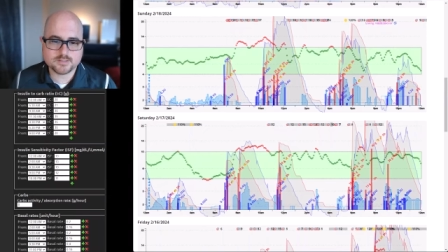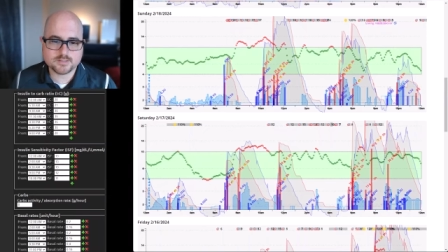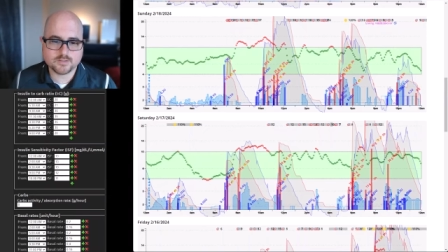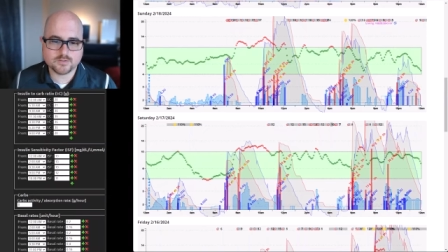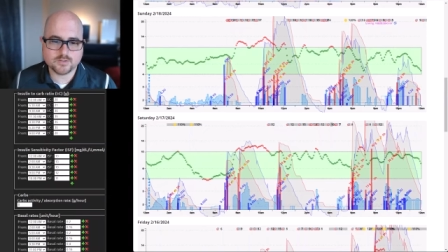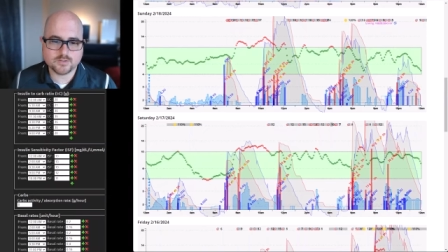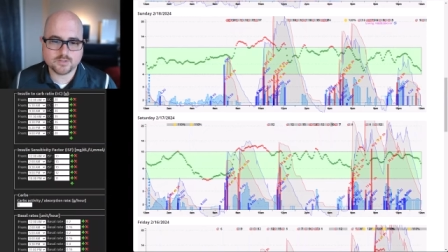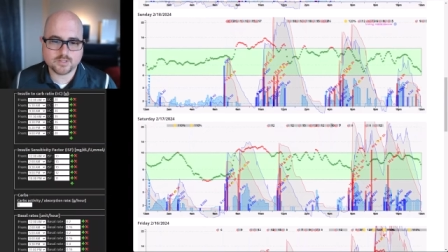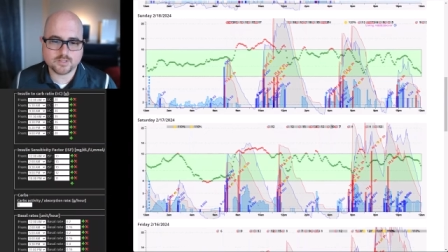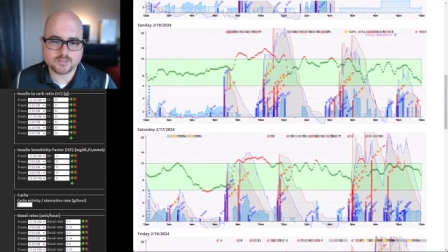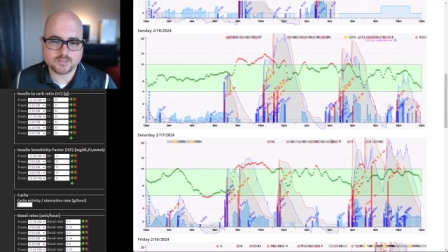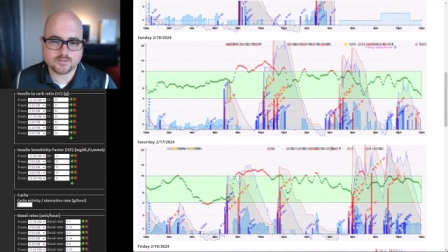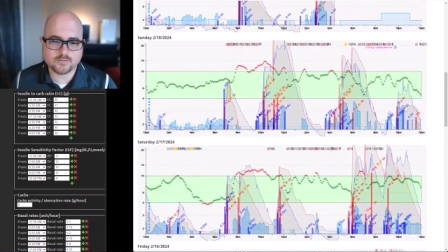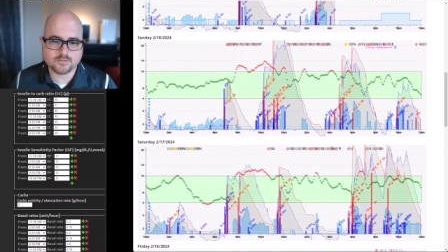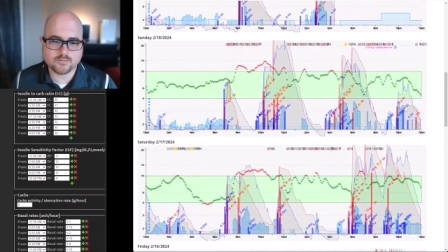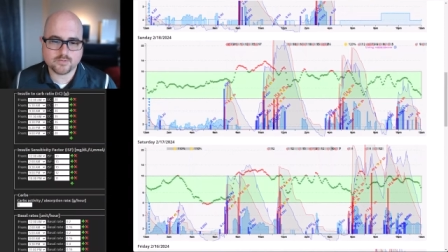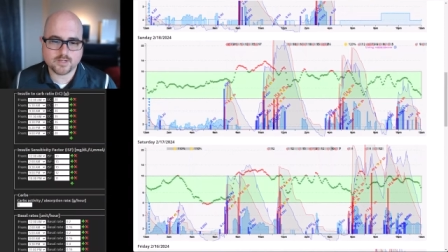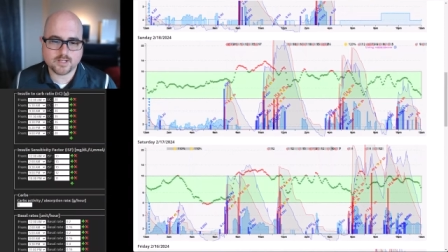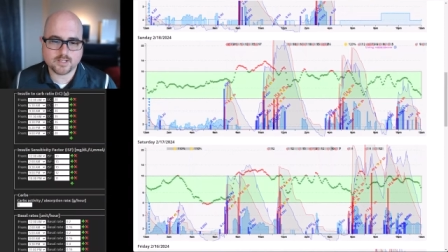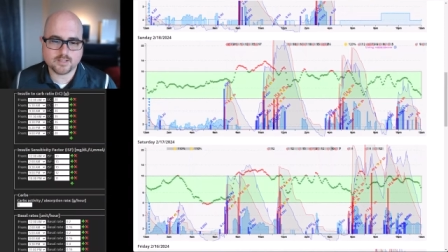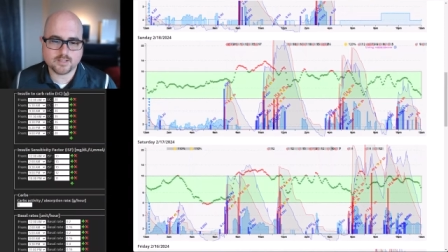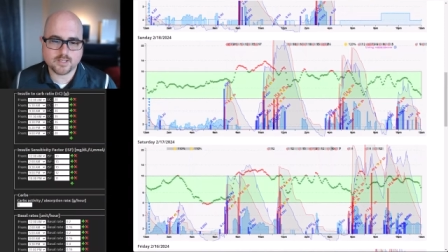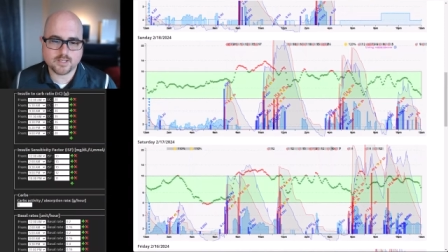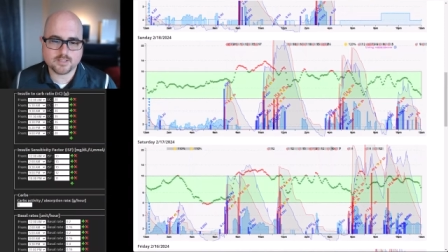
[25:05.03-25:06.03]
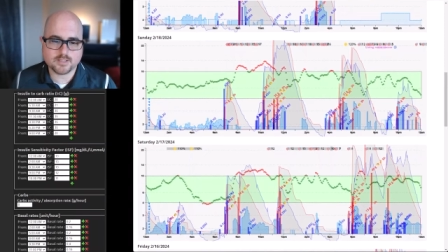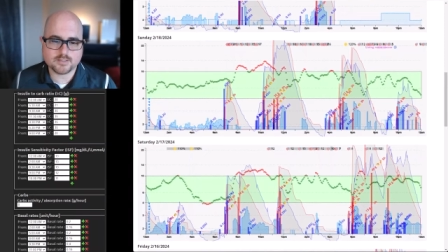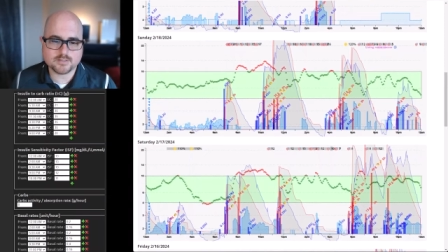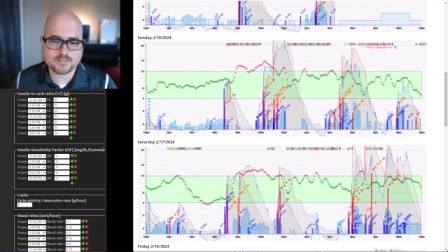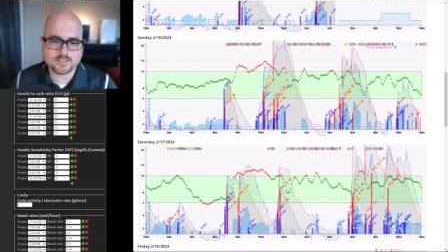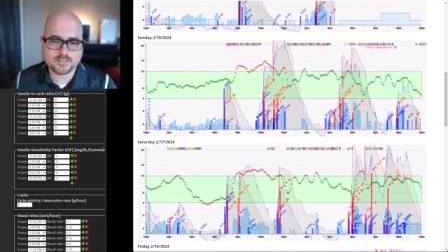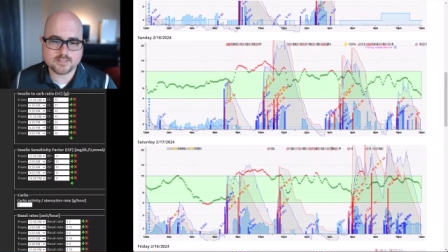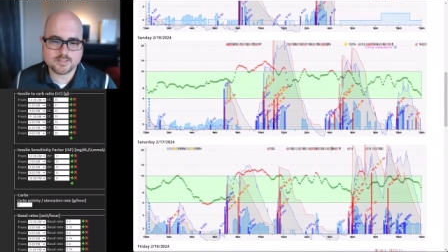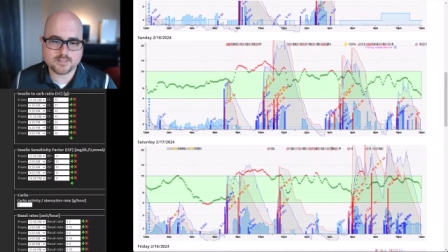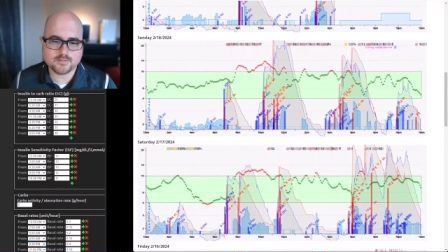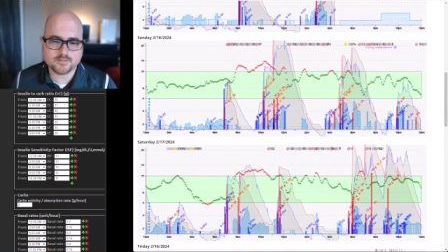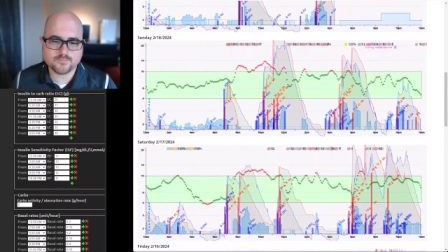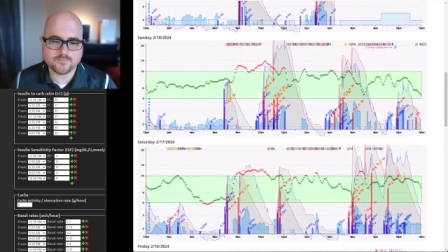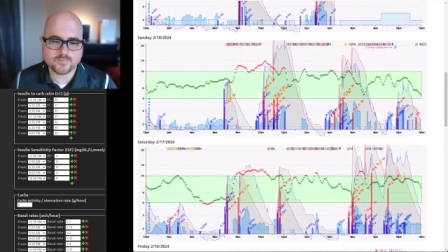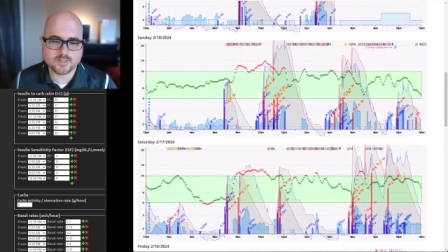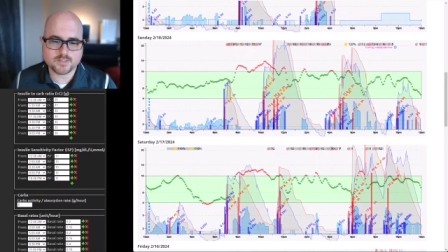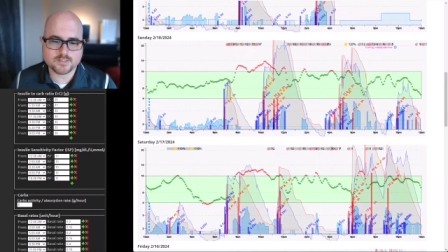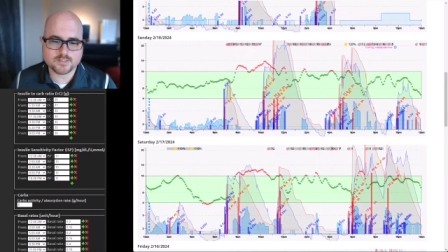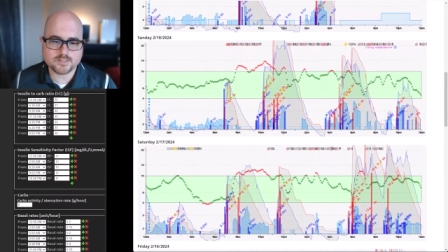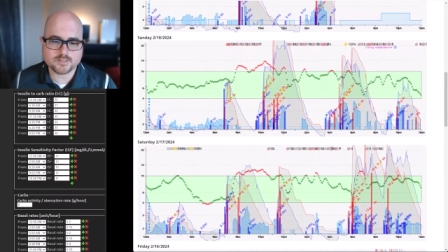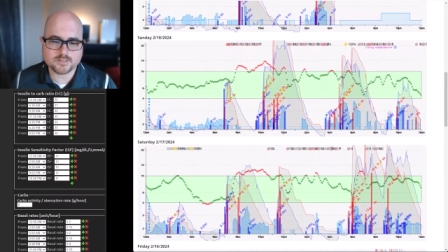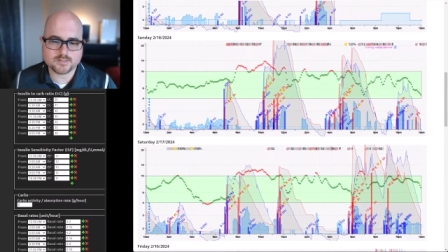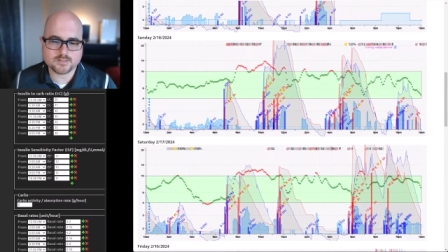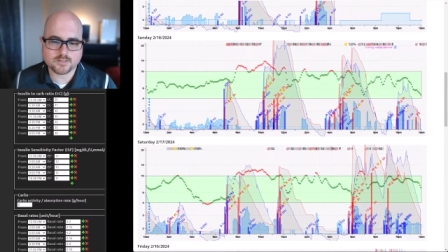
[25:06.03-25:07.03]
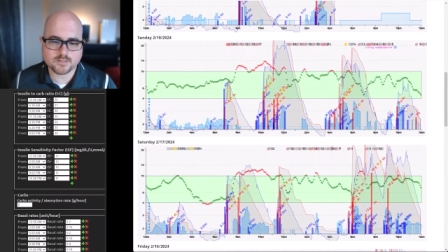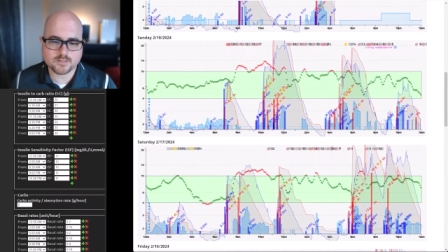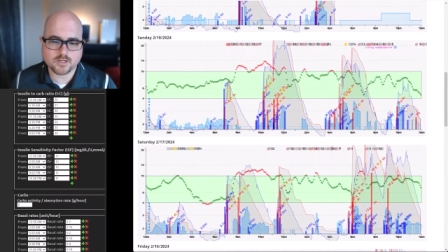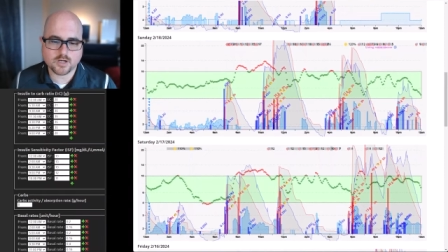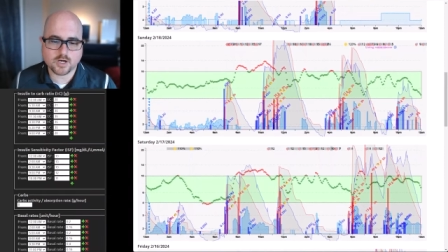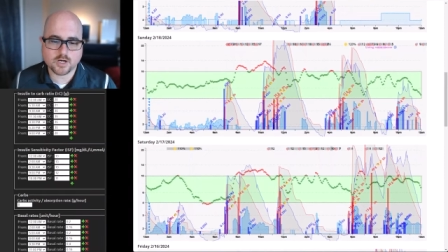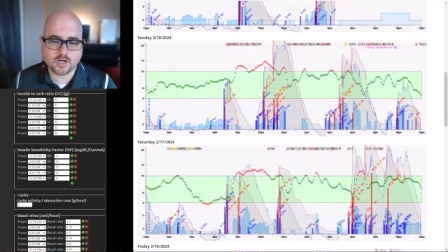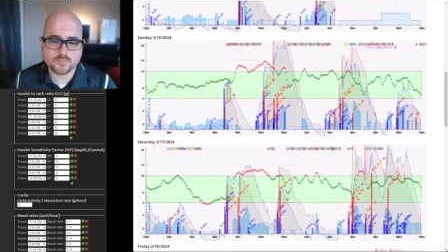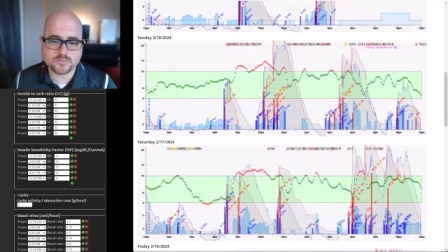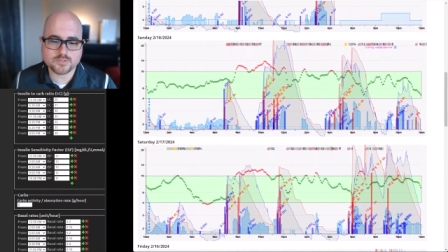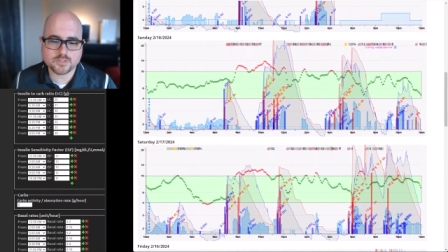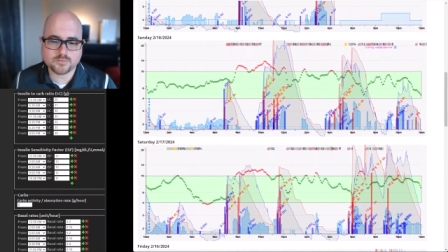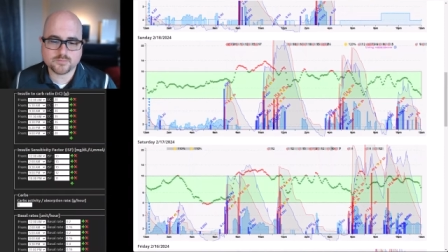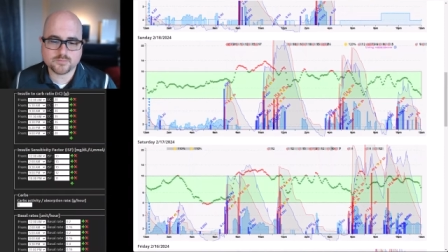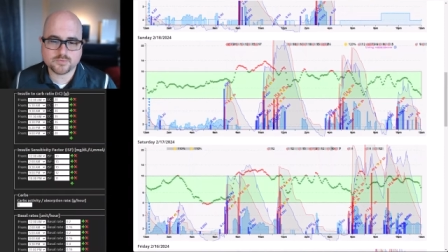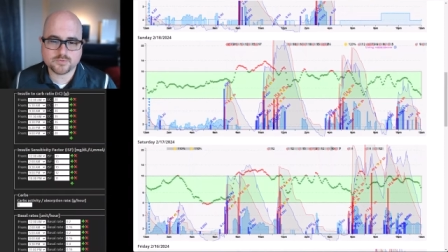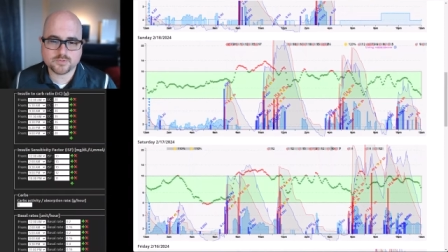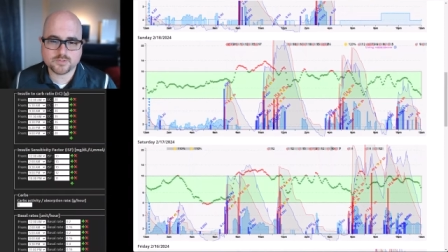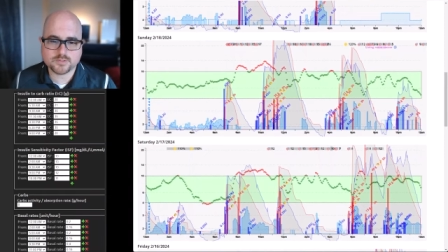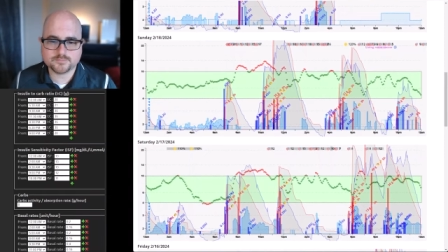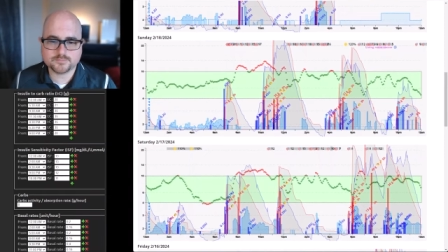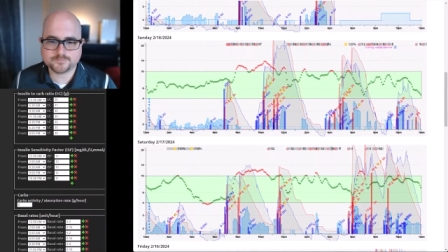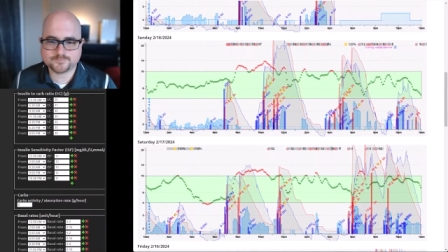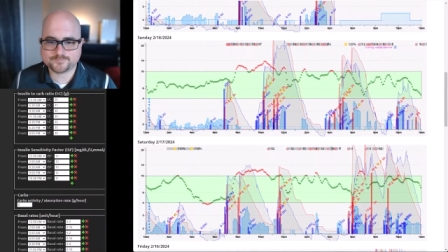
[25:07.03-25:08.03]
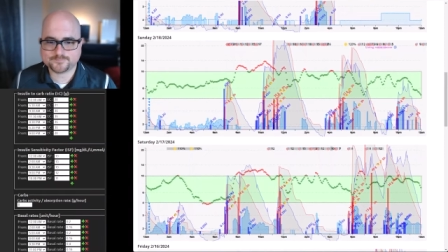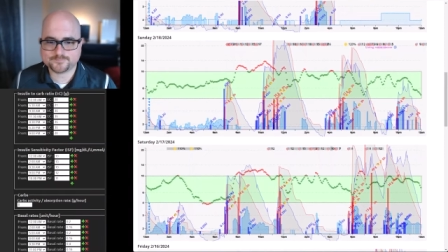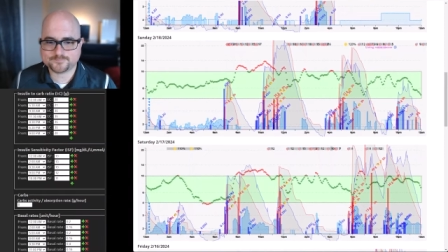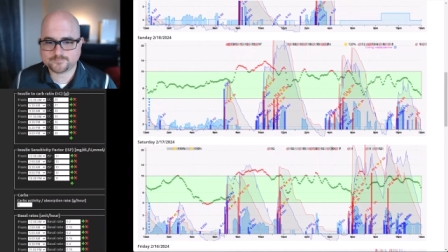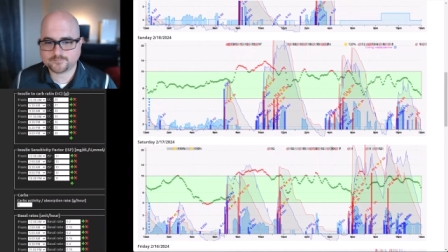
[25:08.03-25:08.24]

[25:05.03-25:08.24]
So look at the red lines here. This is carbs on board.